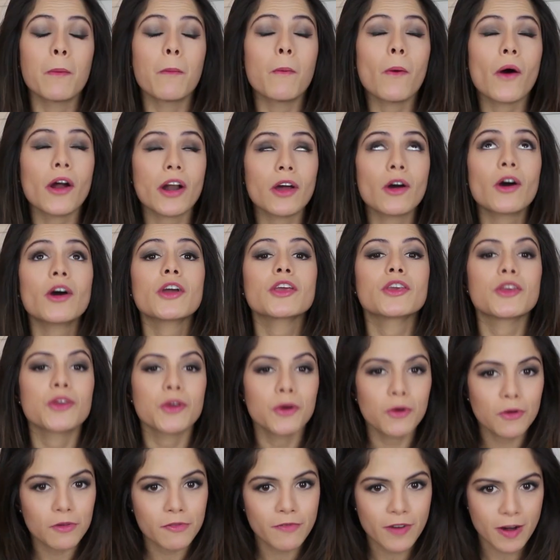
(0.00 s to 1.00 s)
What are
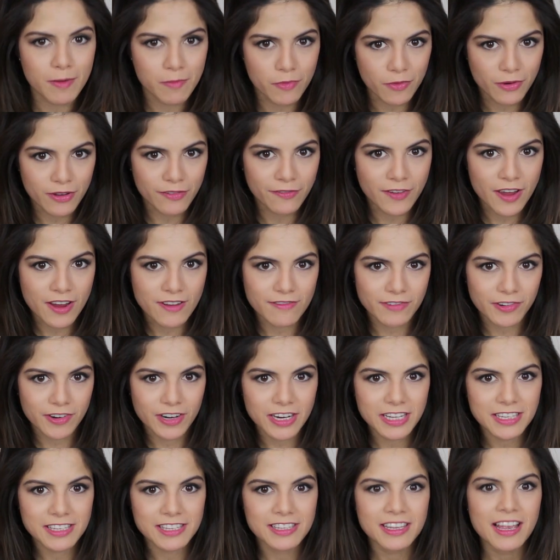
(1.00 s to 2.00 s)
your February
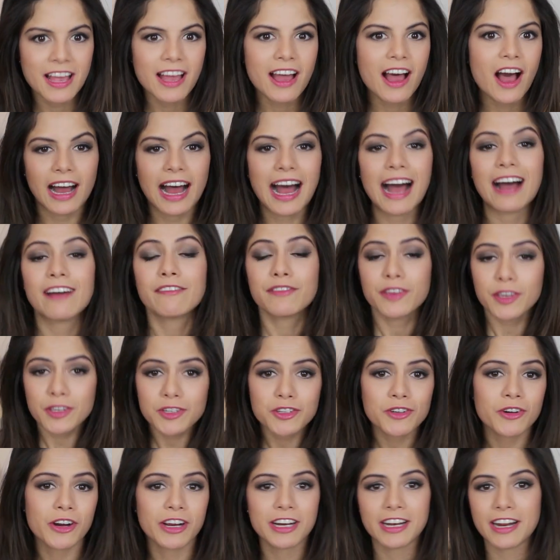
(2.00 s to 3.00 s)
favourites? Have you
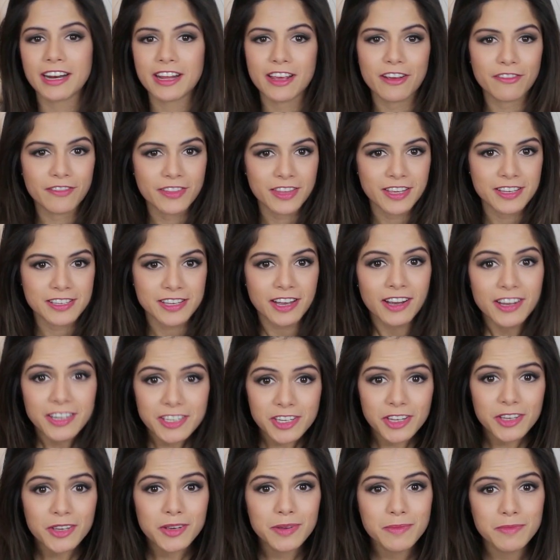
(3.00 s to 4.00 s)
tried any of these
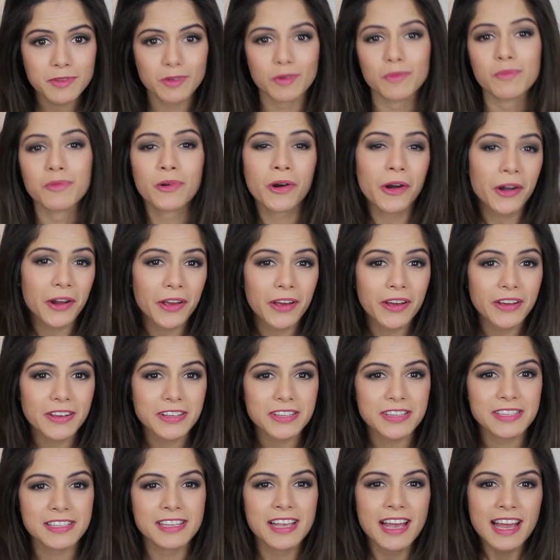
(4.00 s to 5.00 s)
items or
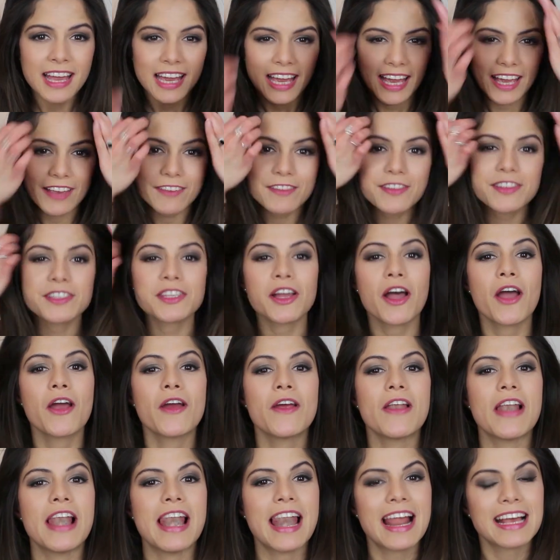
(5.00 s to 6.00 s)
products? If so,
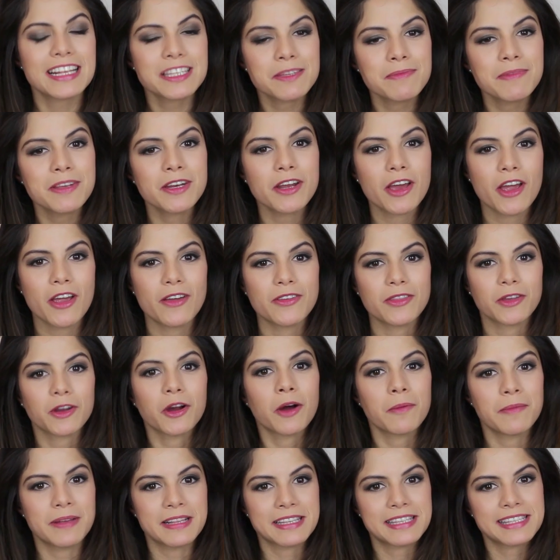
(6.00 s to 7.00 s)
let me know in the
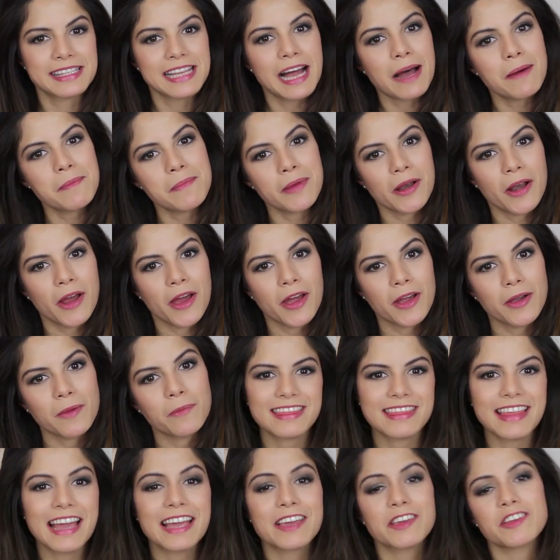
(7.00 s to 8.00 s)
comments down below.
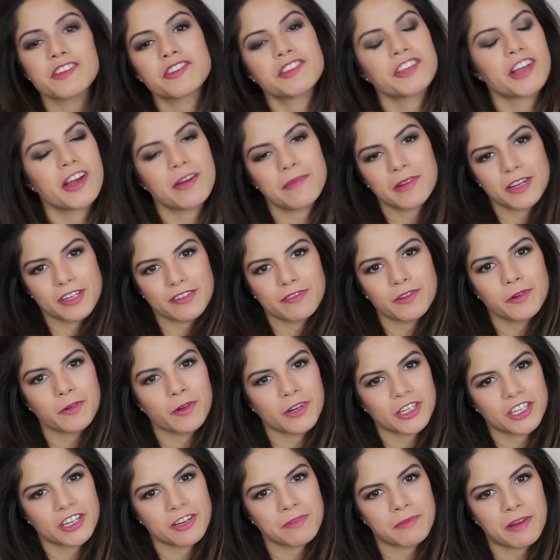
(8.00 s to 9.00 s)
Thank you so much for
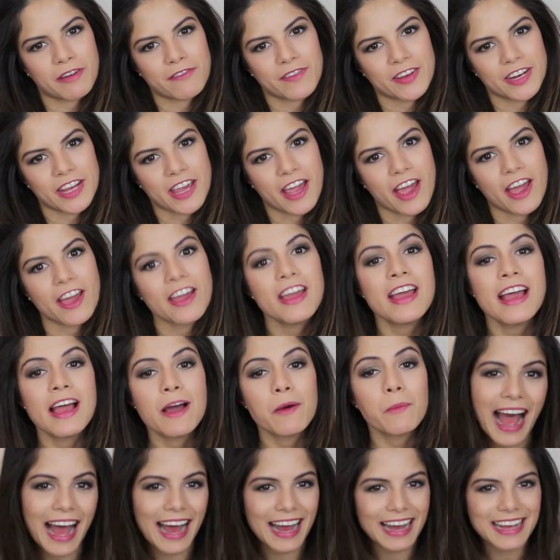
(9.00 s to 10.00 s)
watching my video
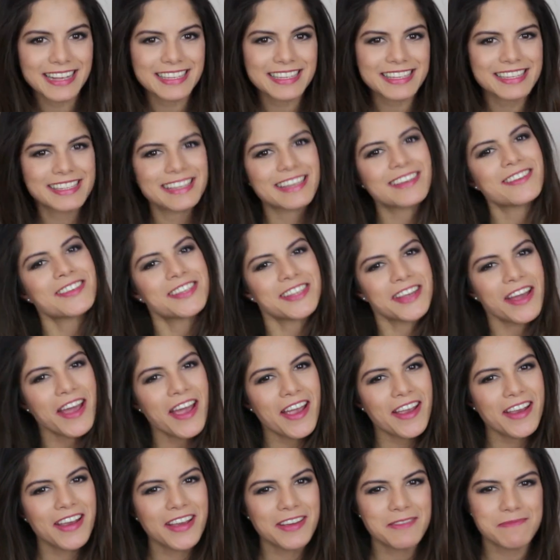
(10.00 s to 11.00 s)
and see you
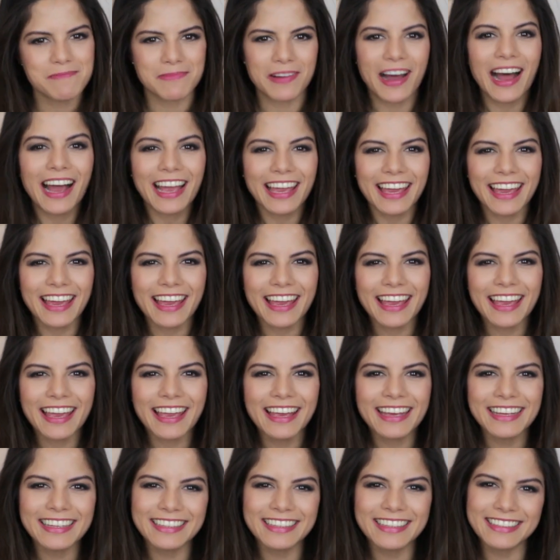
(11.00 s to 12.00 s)
soon.
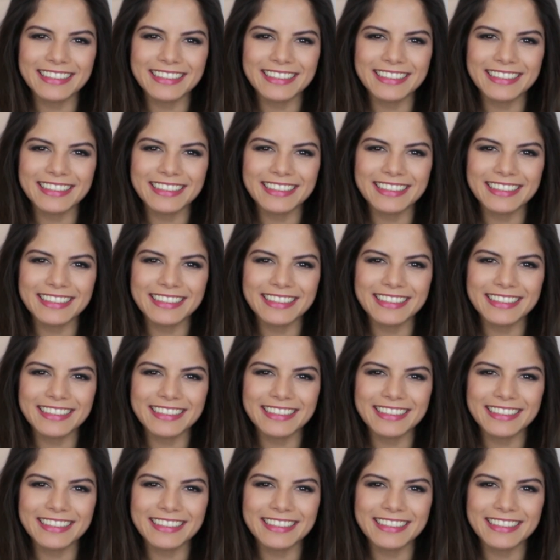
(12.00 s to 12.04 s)
Bye!